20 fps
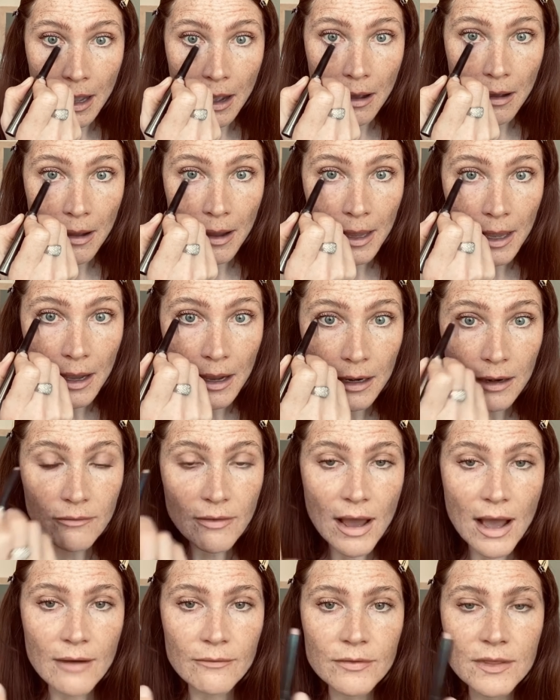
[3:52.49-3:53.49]
I kind of
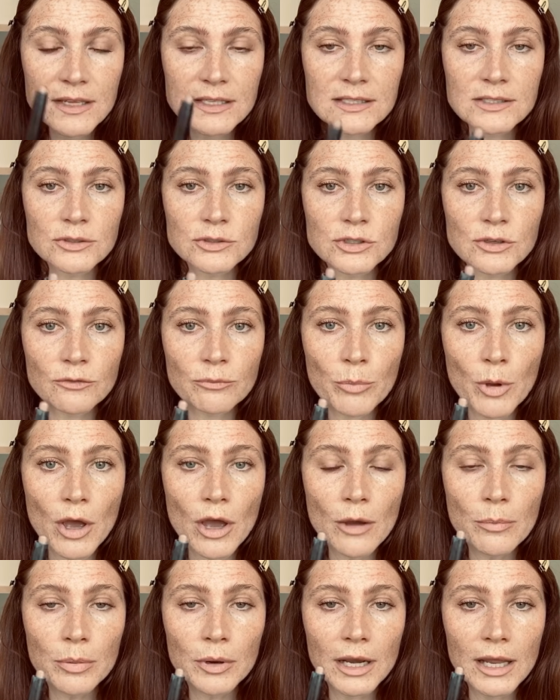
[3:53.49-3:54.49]
have this sort of
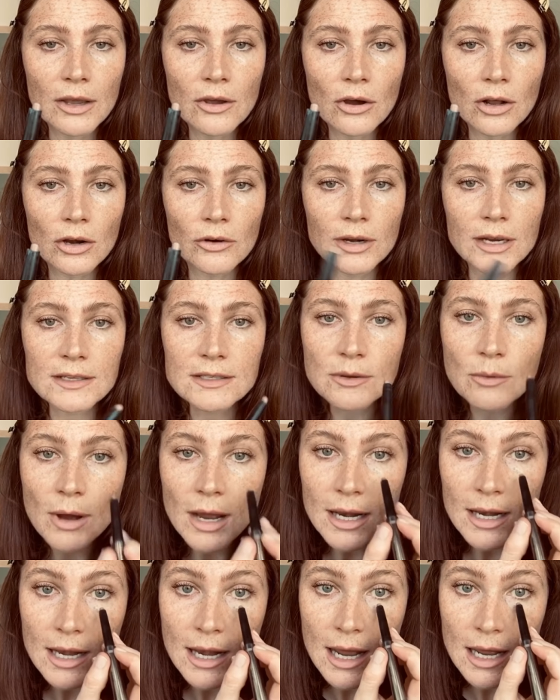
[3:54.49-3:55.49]
purpley colour, and it's
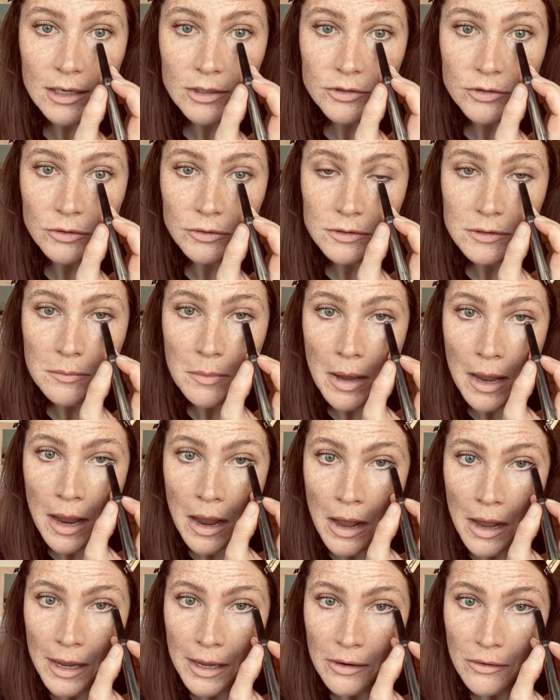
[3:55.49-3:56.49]
quite natural to my
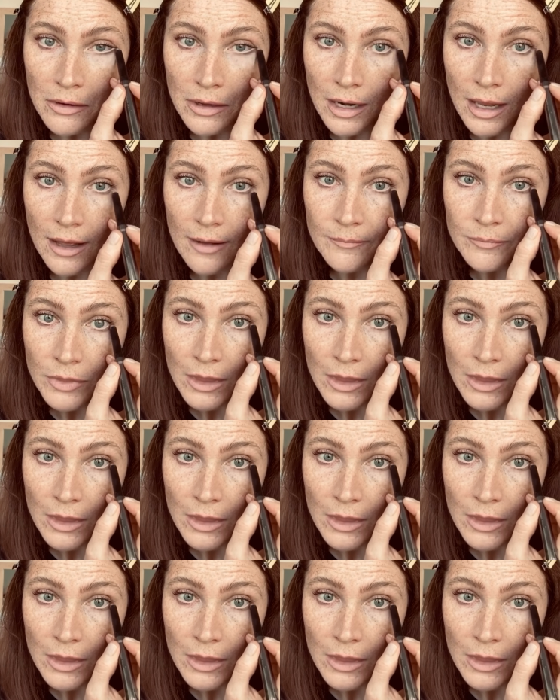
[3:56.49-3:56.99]
eye colour.